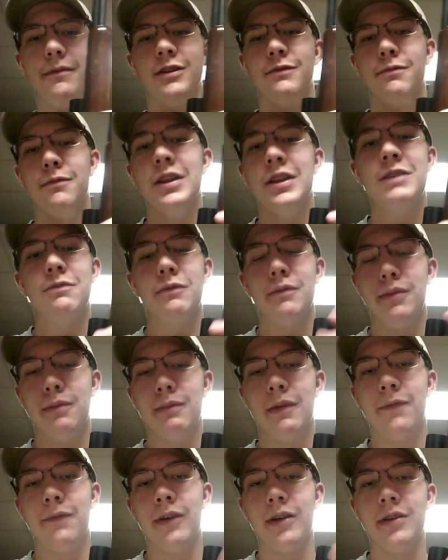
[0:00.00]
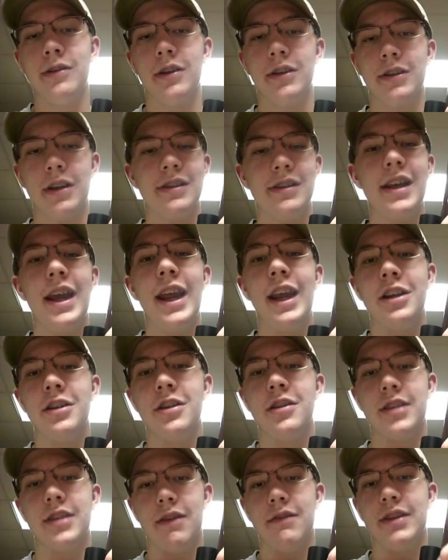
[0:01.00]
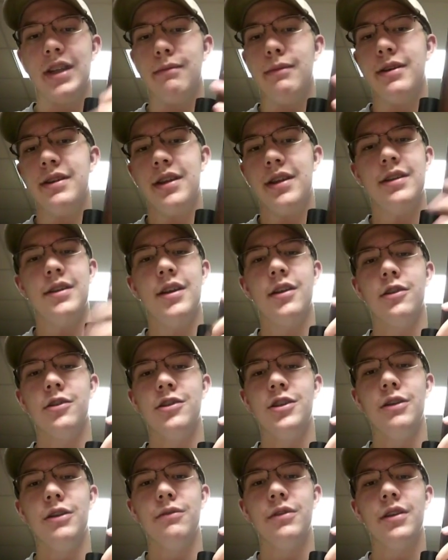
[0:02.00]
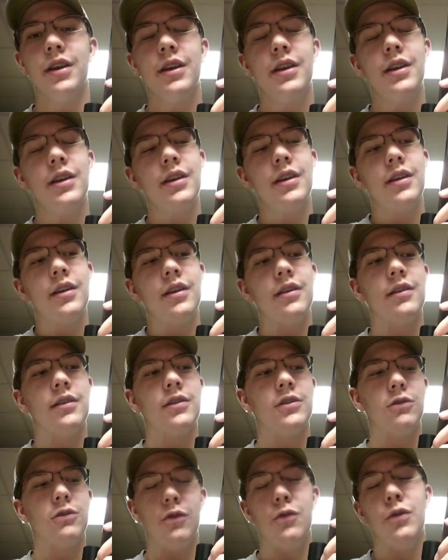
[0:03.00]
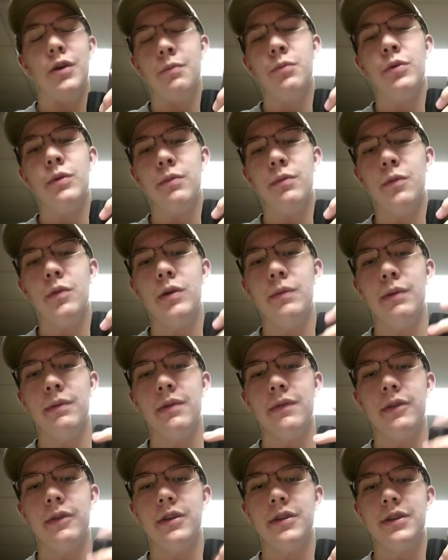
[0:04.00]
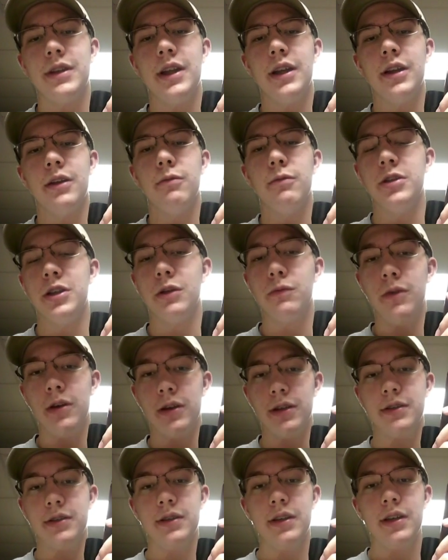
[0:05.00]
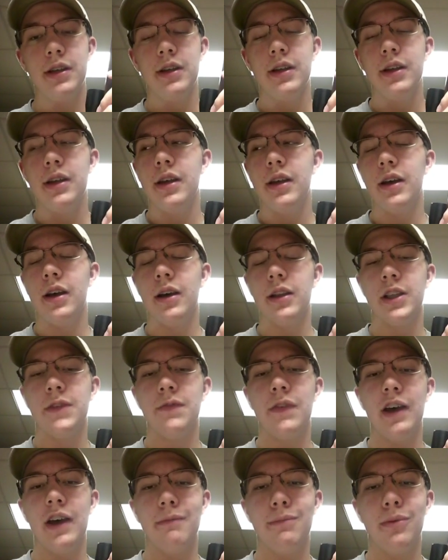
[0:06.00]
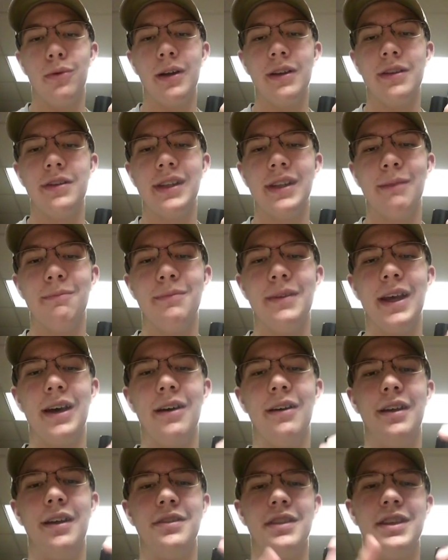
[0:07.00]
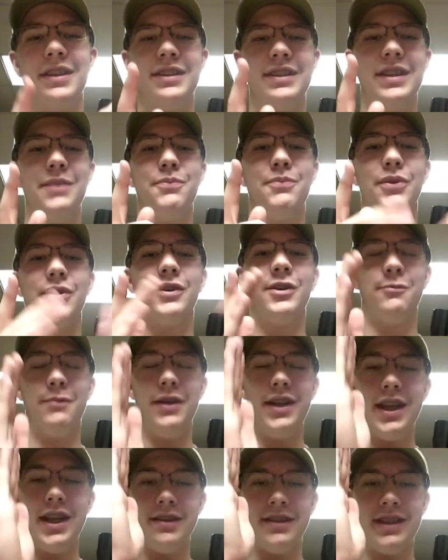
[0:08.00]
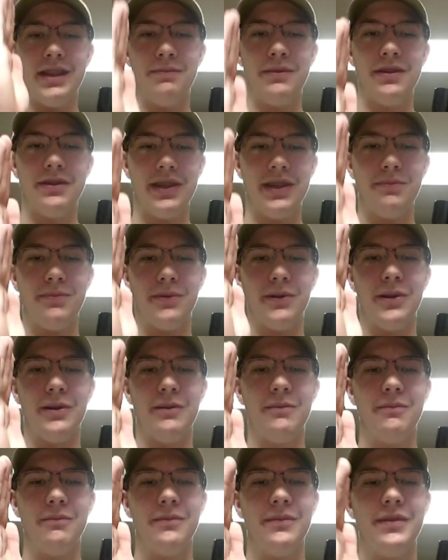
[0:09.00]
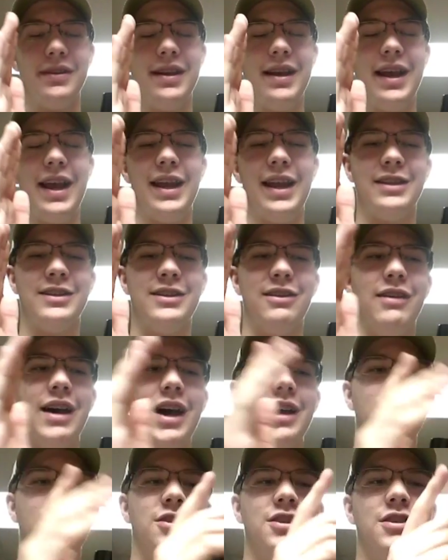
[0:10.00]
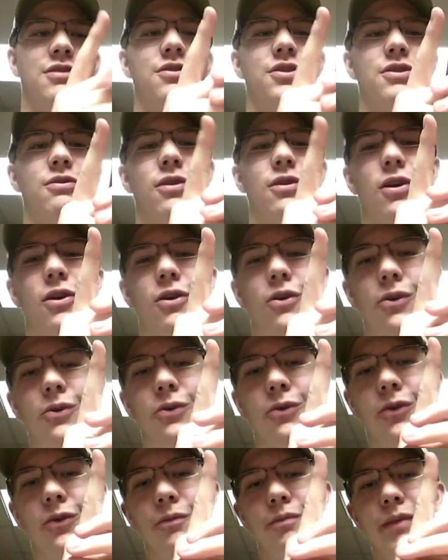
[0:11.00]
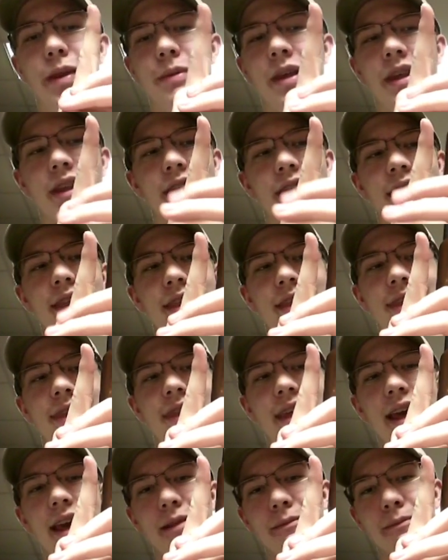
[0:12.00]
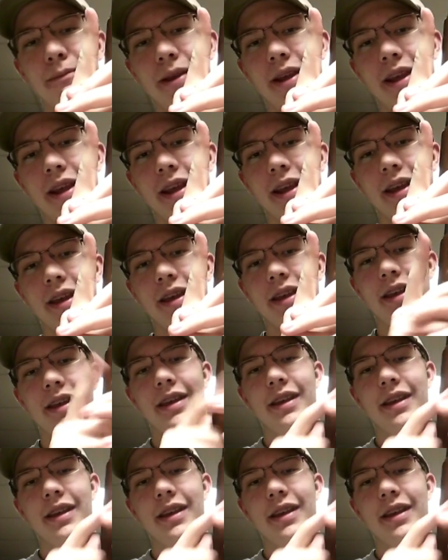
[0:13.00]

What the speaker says: This would have been my first deer, so I was anxious every time I seen a deer to shoot. So it would have been my first deer, which it was. This 5-point stepped out in the zipper, because we didn't zip the zipper up. And so I had to shoot into a hole maybe that big.